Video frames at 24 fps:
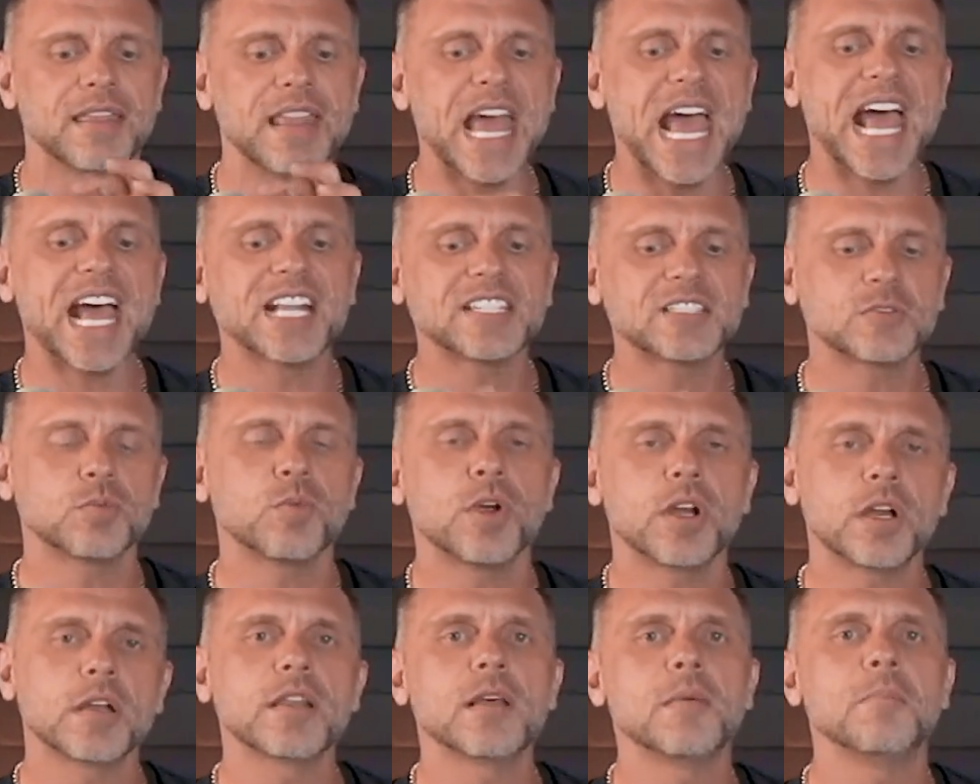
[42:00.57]
That's
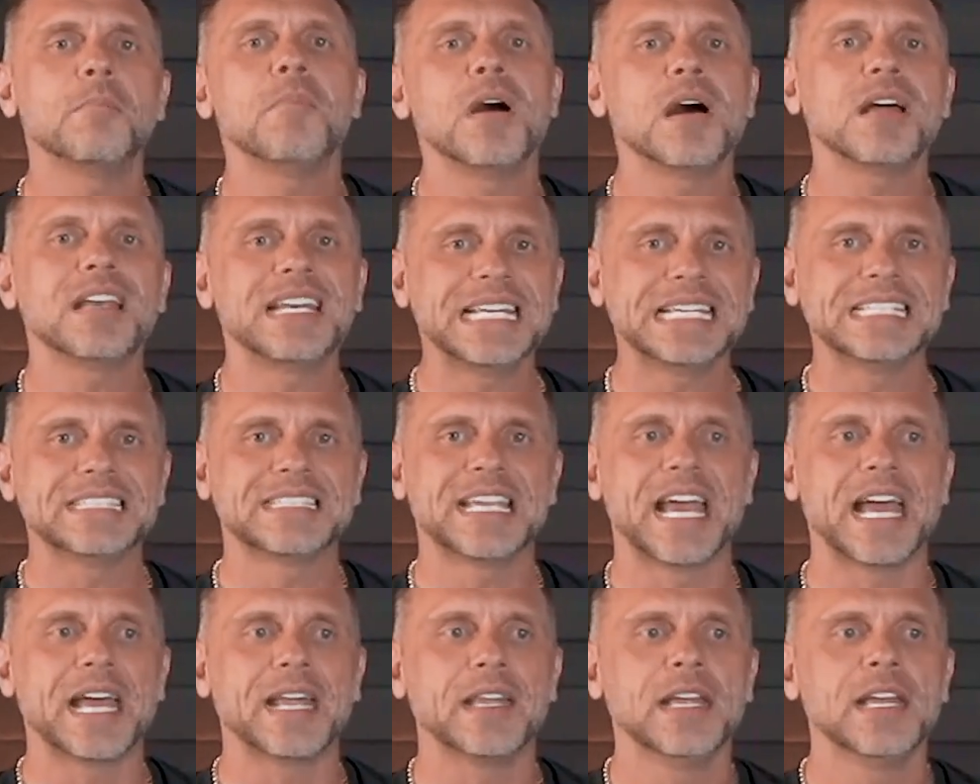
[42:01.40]
where the
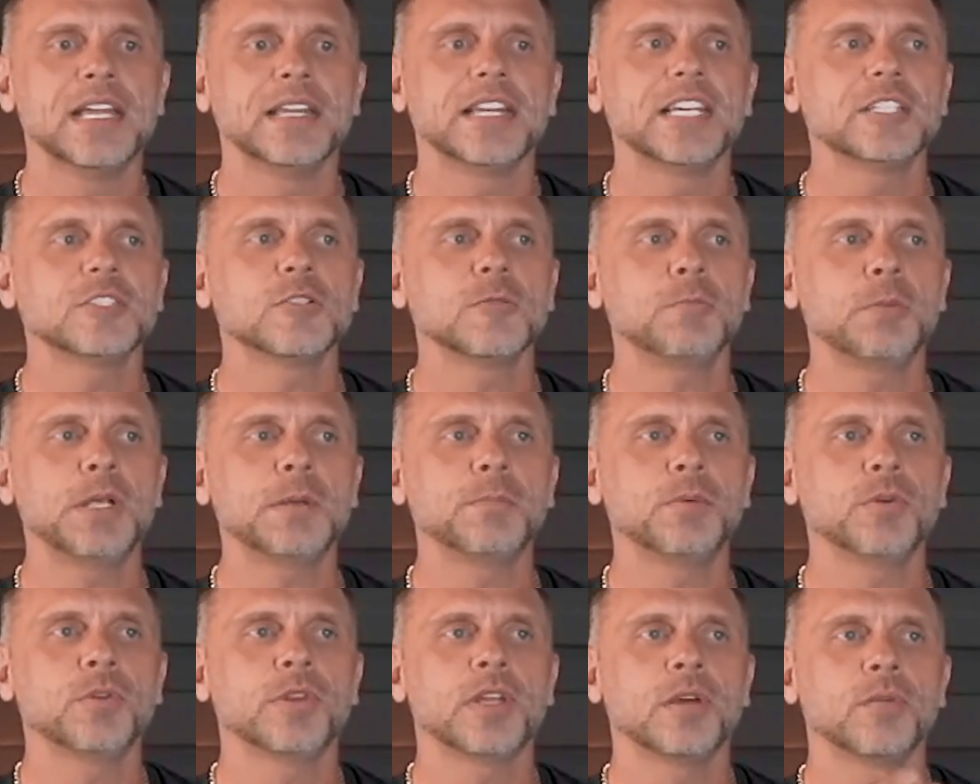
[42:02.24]
money's at. These are
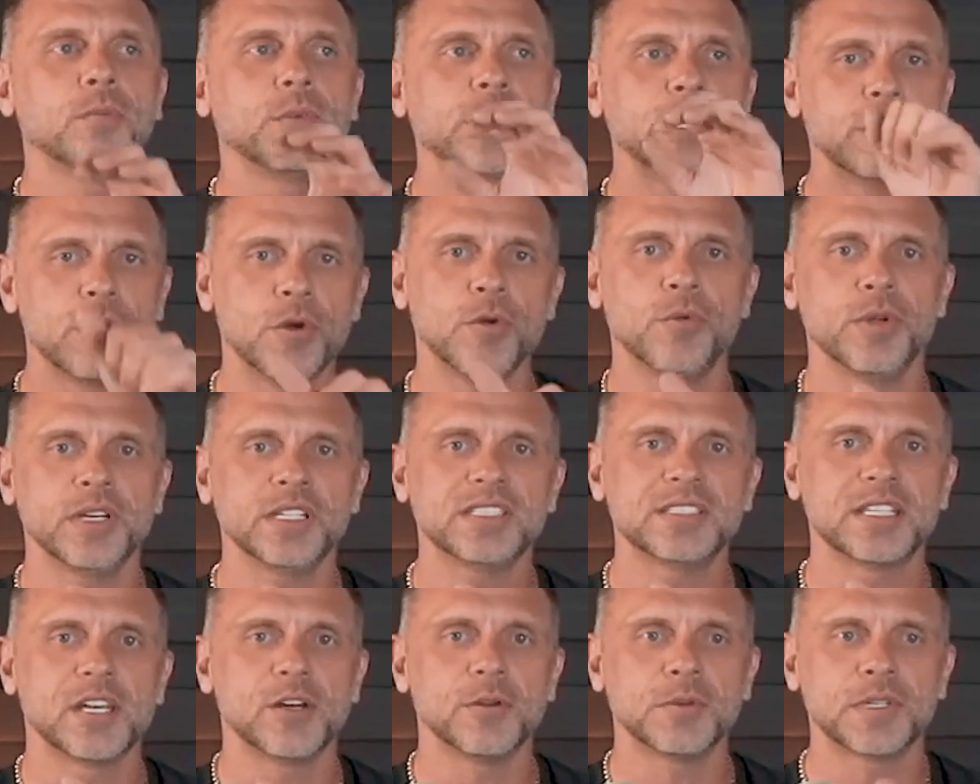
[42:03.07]
people that we know
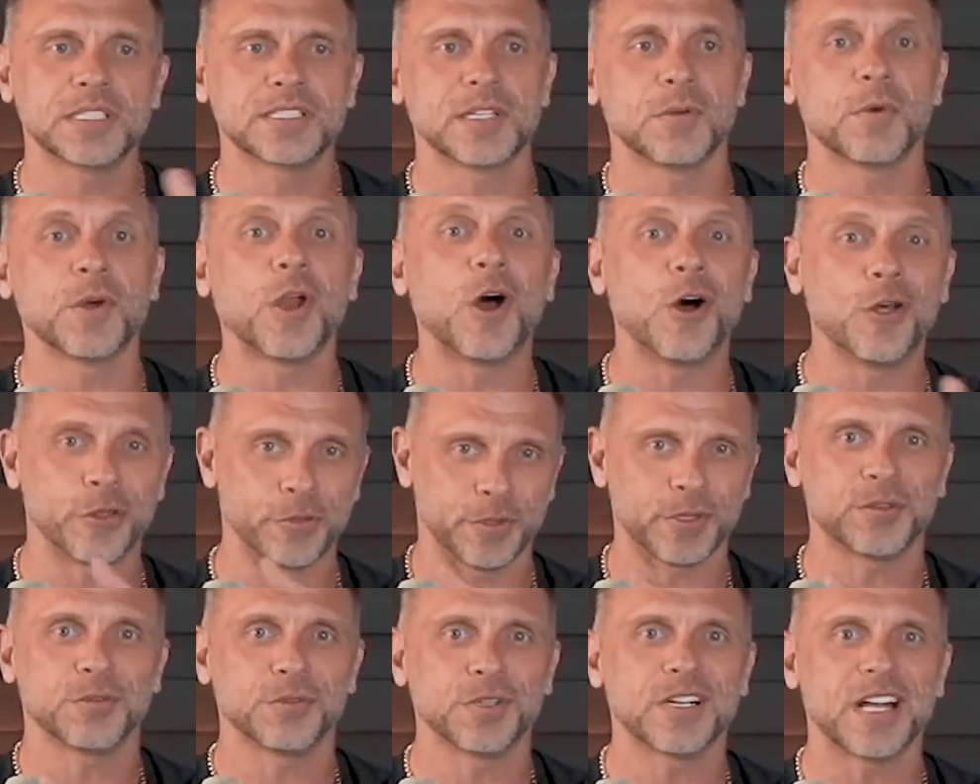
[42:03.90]
want to sell because they went
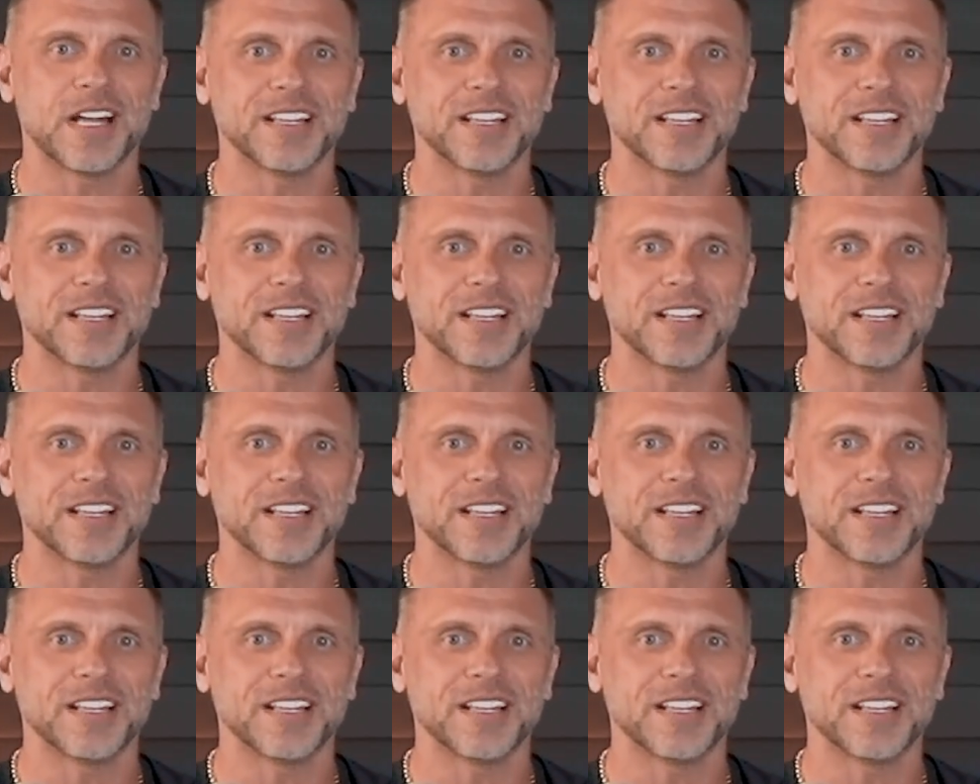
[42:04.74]
all the way